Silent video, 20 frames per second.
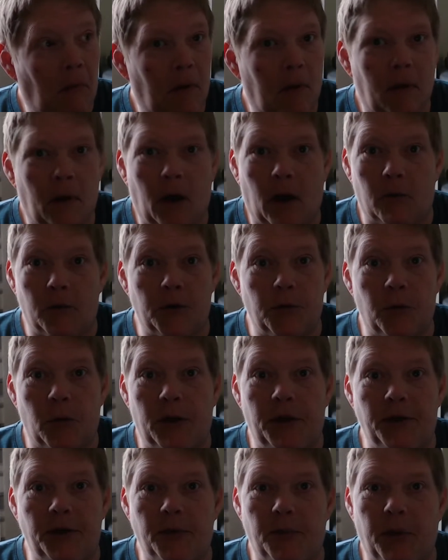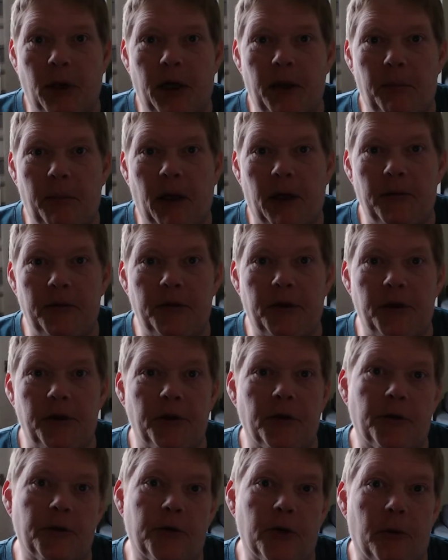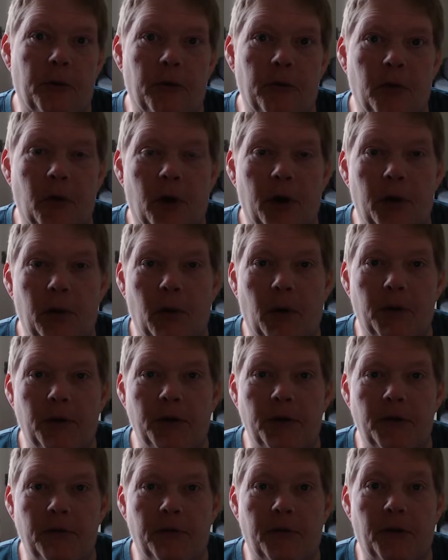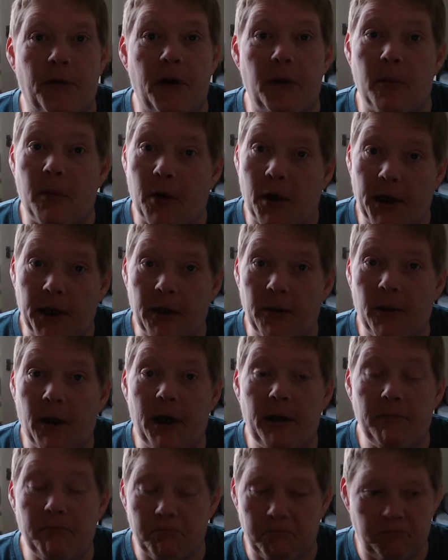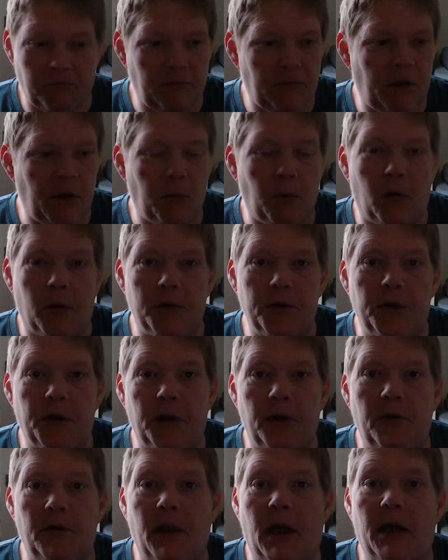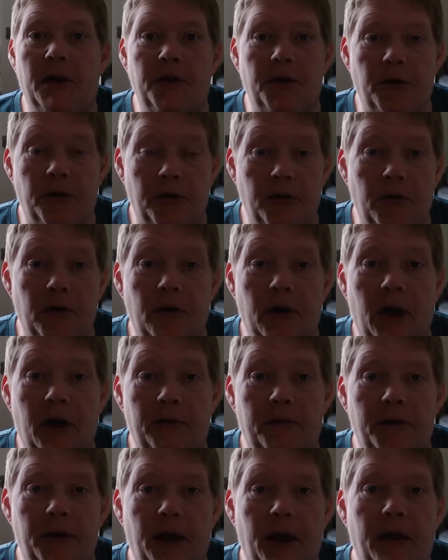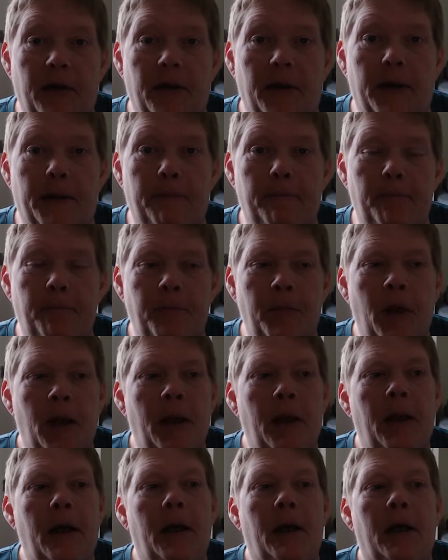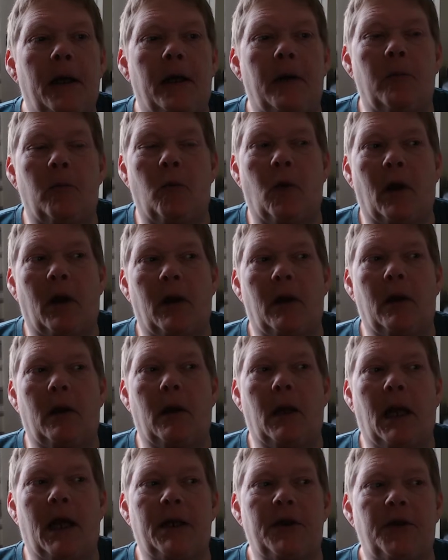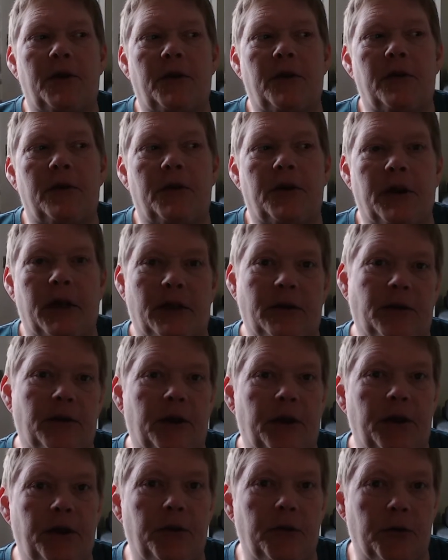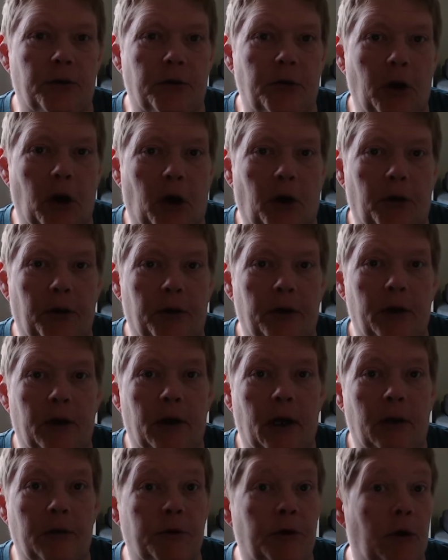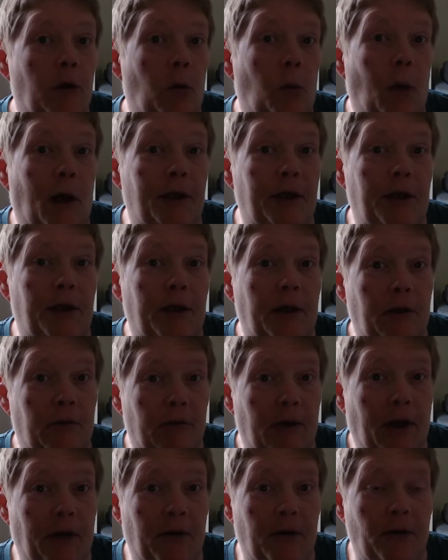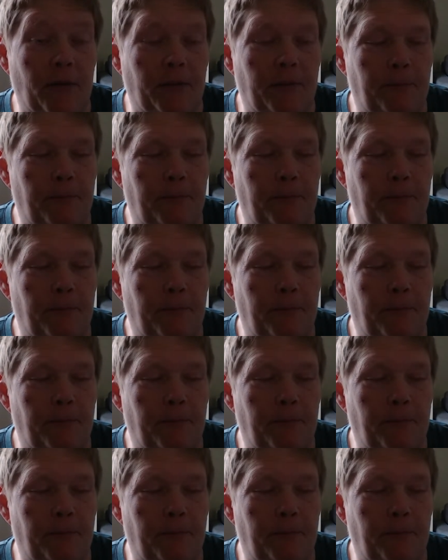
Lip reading: I was willing to pay postage on top of what he wanted for it, but anyway, didn't want to do that, so I thought, right, forget that. Well, last Saturday, just gone, I was at a wedding in Grantham,